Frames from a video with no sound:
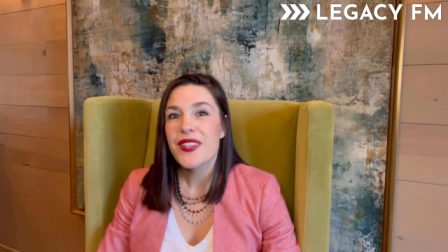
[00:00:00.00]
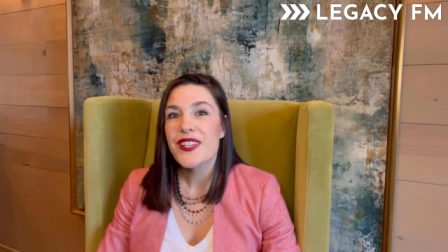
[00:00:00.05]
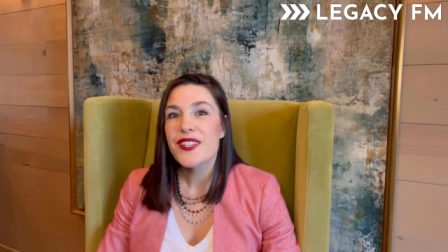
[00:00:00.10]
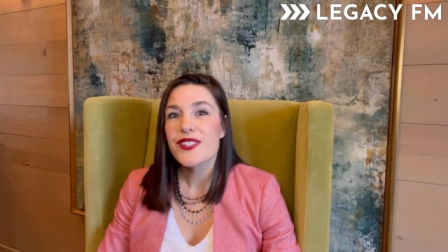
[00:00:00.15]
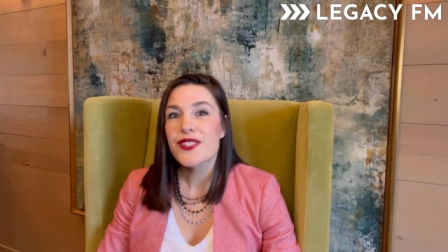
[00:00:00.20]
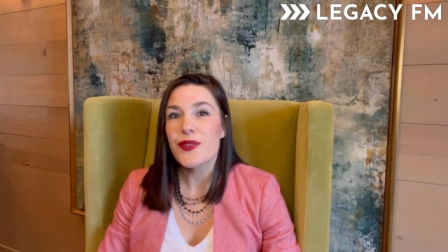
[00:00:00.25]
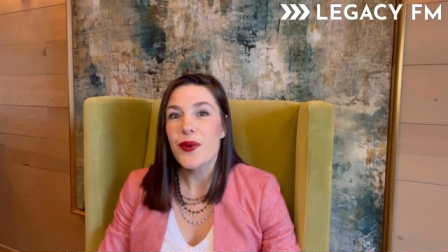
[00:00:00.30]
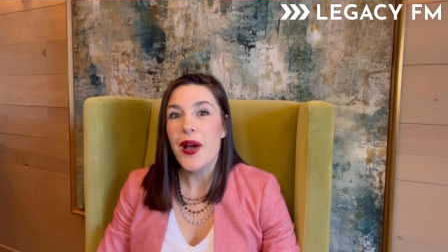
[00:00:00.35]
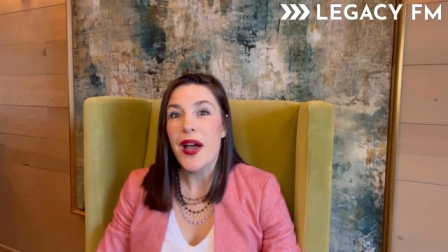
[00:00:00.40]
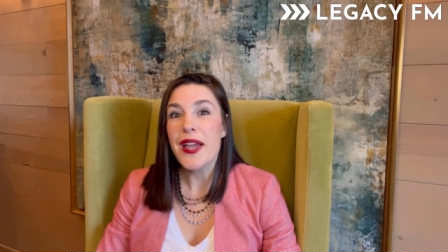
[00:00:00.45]

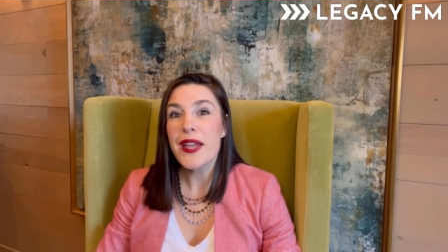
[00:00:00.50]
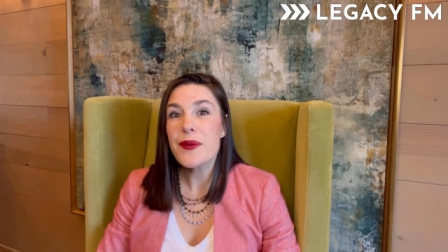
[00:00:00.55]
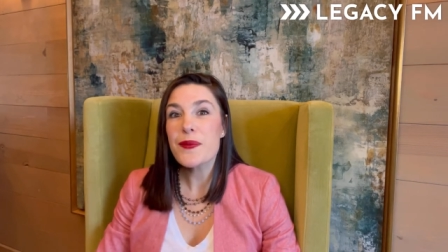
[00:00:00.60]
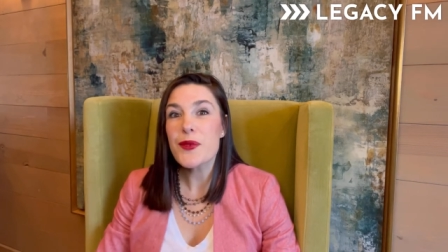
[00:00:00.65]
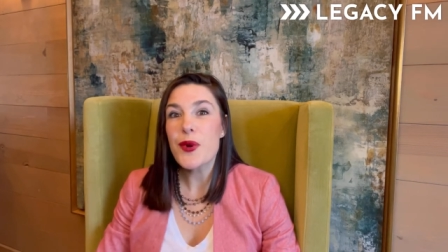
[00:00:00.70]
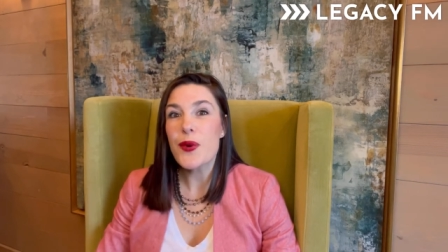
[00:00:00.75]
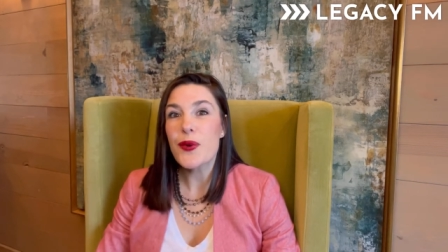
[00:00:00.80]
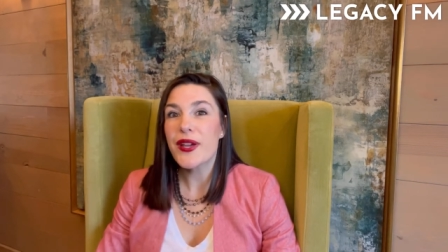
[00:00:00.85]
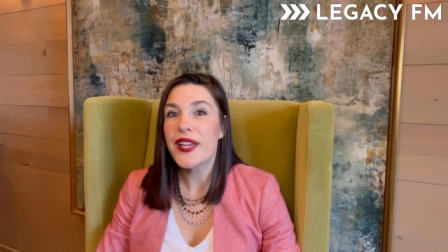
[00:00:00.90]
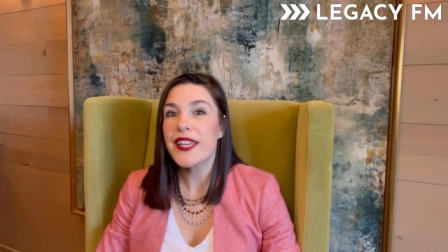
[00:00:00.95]
So I am
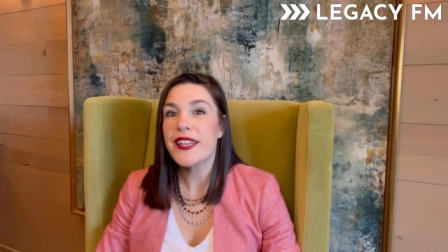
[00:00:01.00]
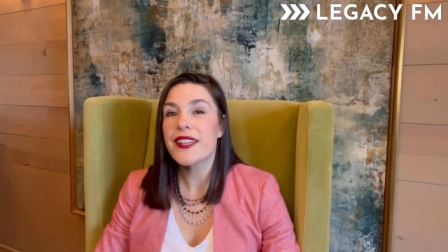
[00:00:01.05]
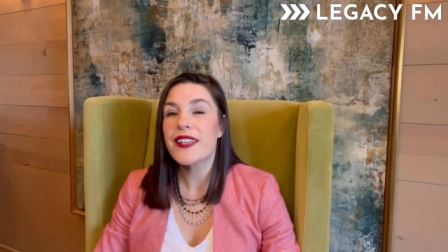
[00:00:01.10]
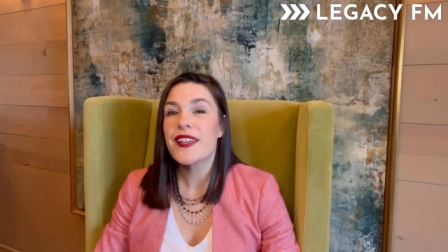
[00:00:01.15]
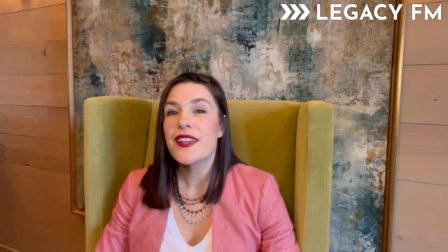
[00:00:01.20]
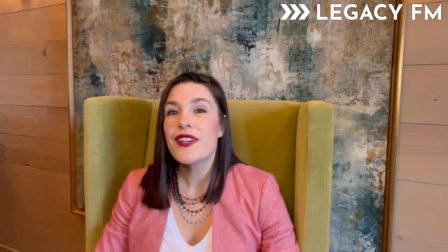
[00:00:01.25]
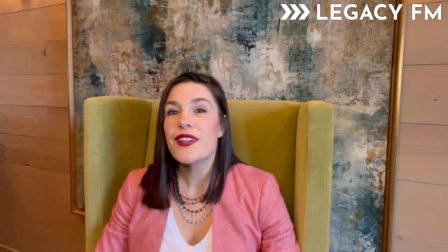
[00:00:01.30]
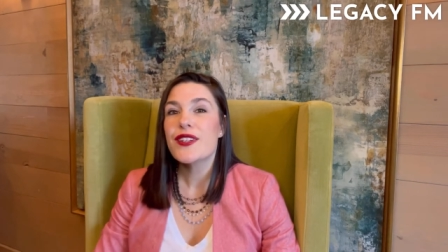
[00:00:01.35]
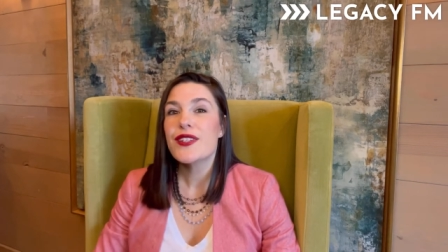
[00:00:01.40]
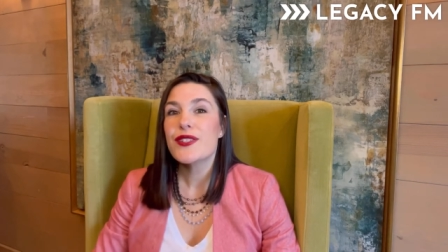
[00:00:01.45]
going
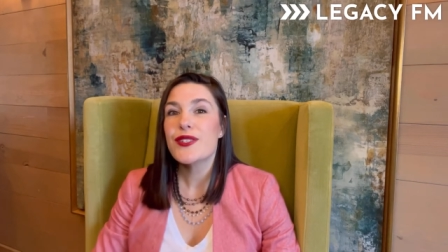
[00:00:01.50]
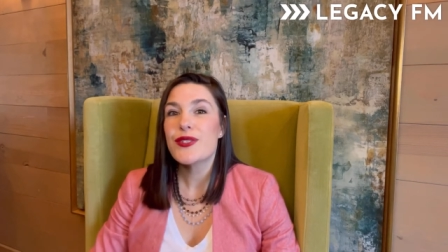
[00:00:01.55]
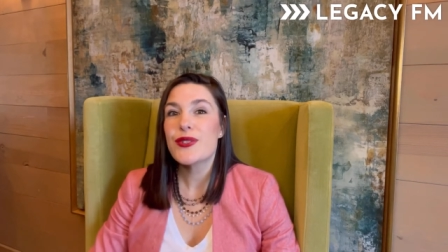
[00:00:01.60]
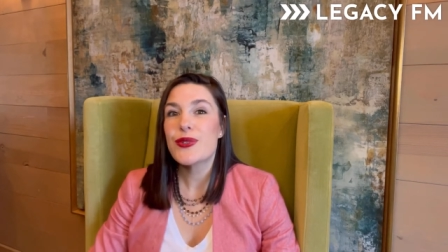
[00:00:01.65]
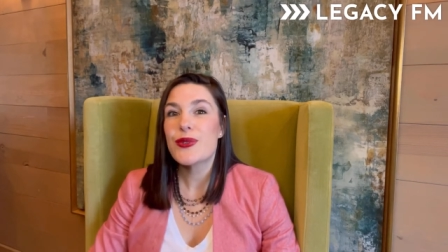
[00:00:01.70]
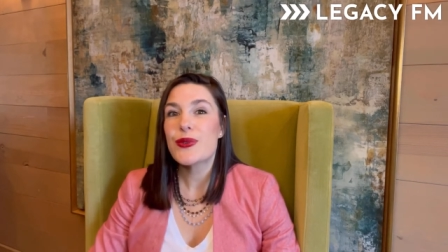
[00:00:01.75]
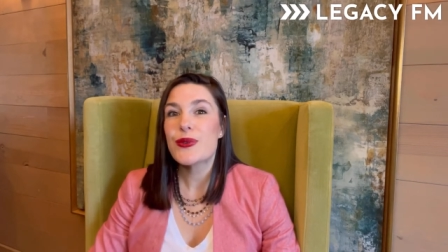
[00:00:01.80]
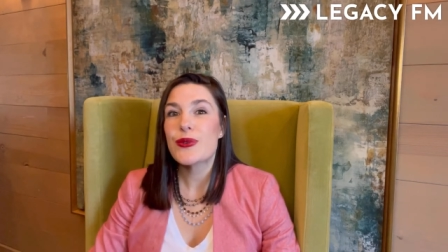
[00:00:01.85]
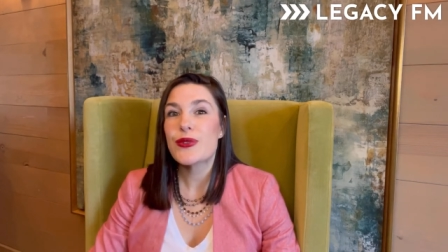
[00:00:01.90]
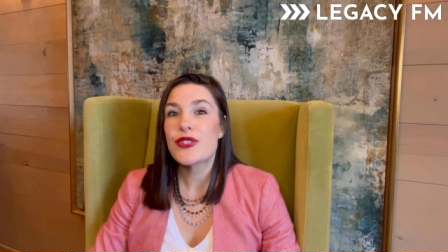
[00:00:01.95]

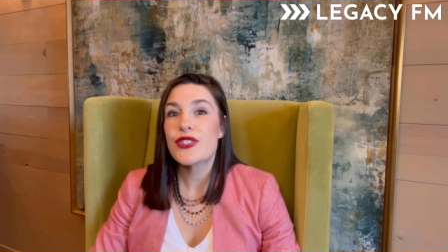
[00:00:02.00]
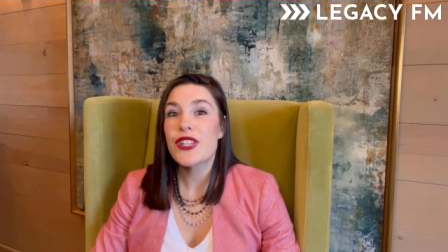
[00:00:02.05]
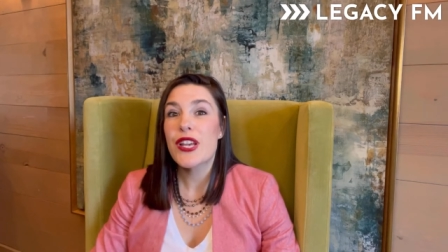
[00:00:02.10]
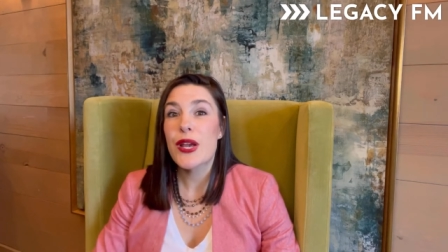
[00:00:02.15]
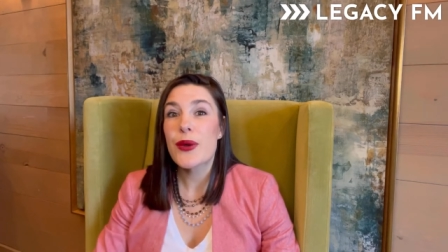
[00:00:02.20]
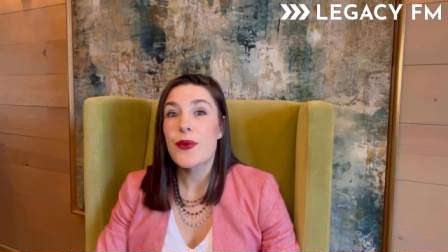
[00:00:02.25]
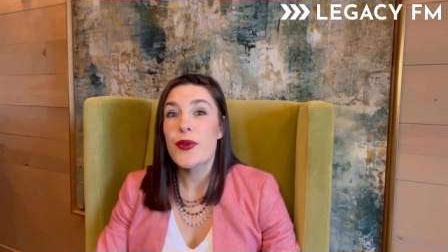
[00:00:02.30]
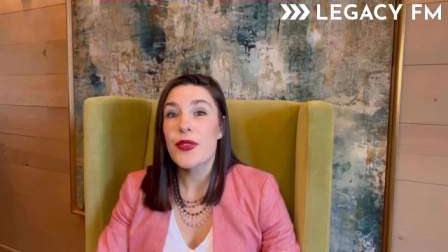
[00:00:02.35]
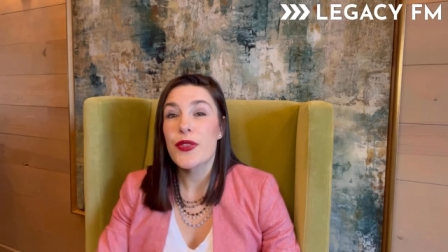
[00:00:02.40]
to share with